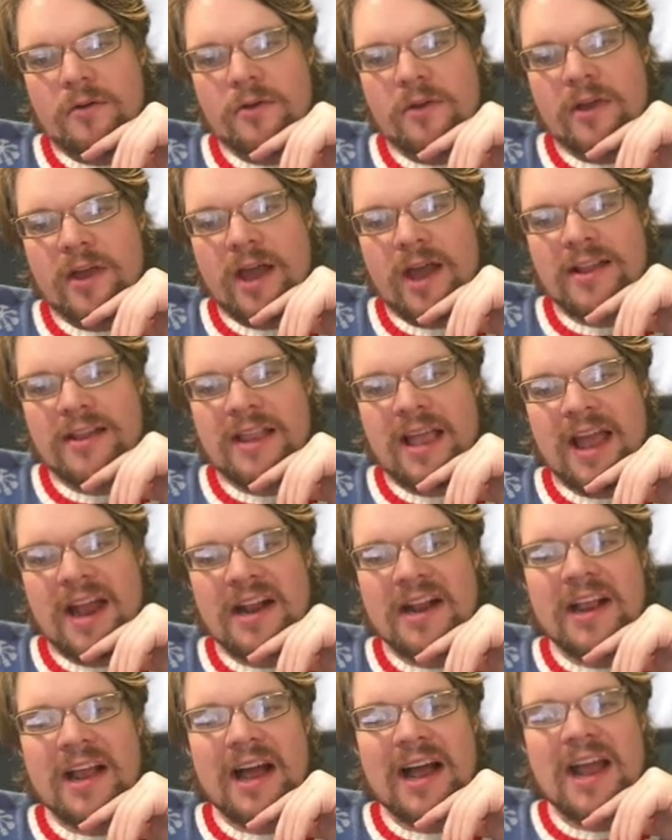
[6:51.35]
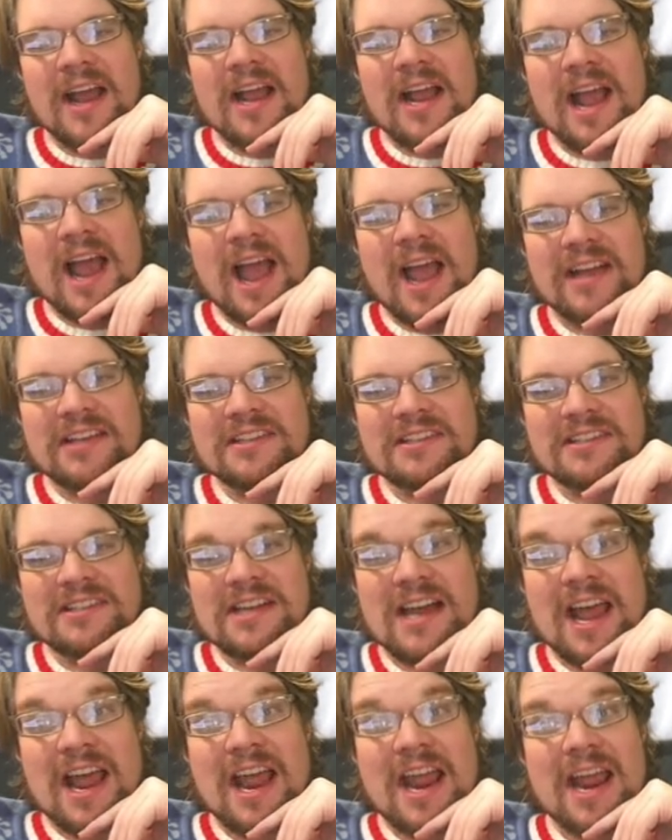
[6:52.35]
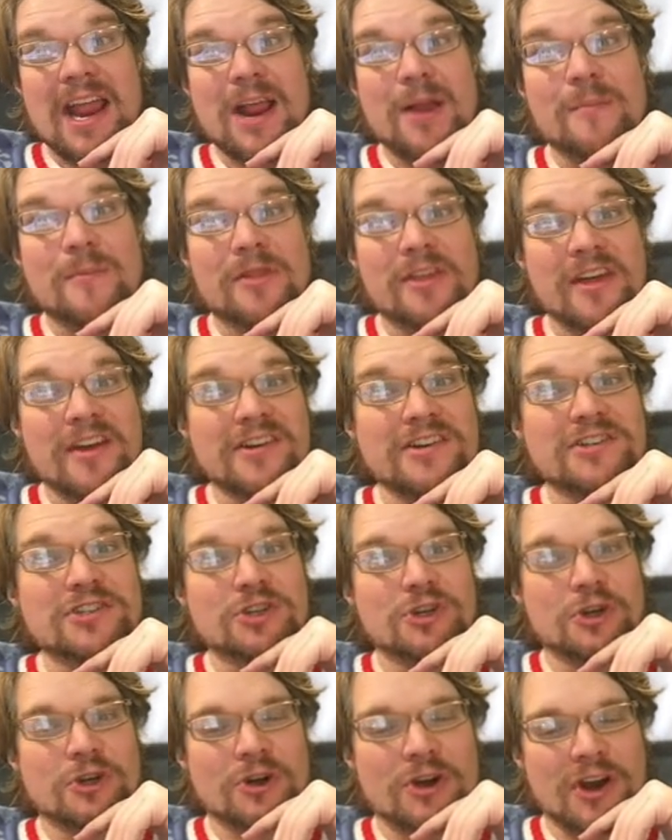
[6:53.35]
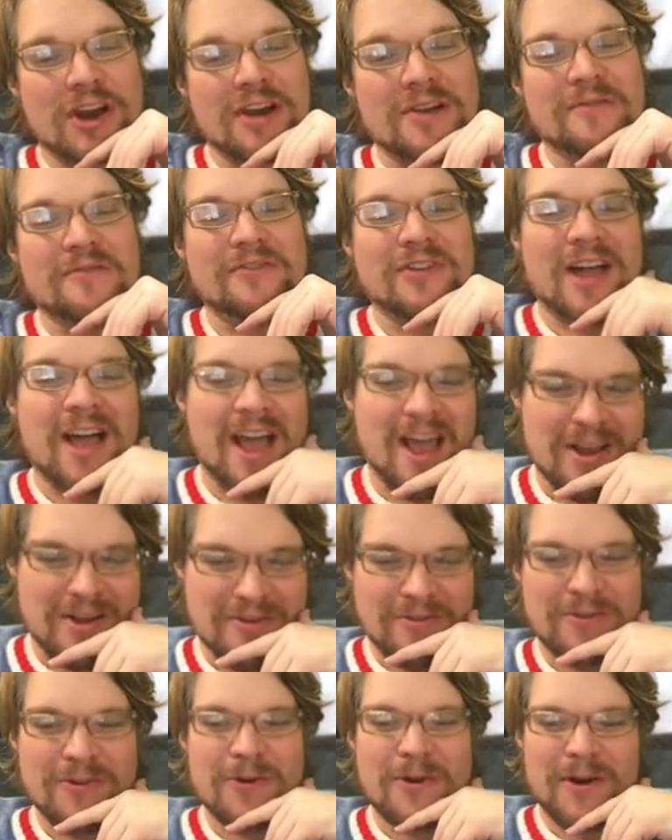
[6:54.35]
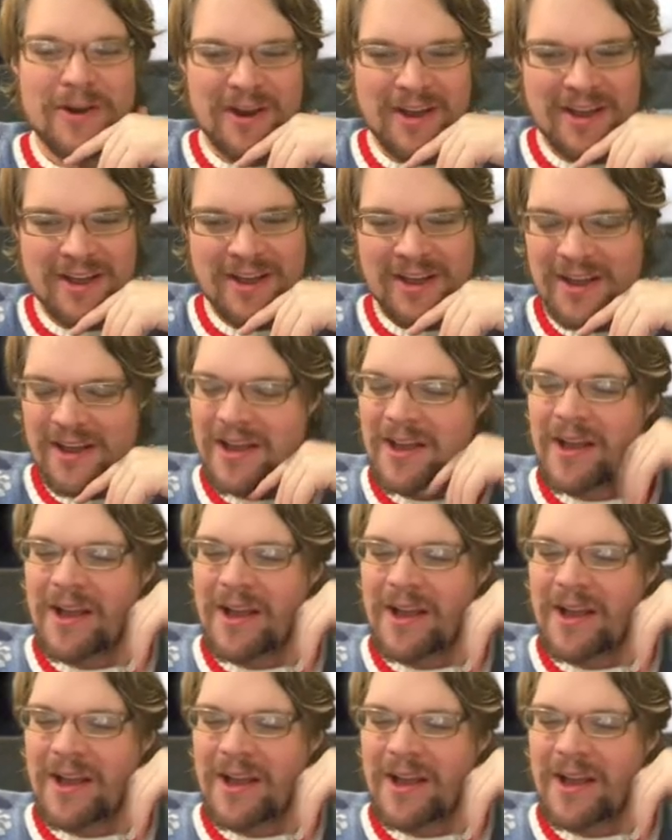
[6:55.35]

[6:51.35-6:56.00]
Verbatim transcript: You got that Gygax name. There's your green flag for you.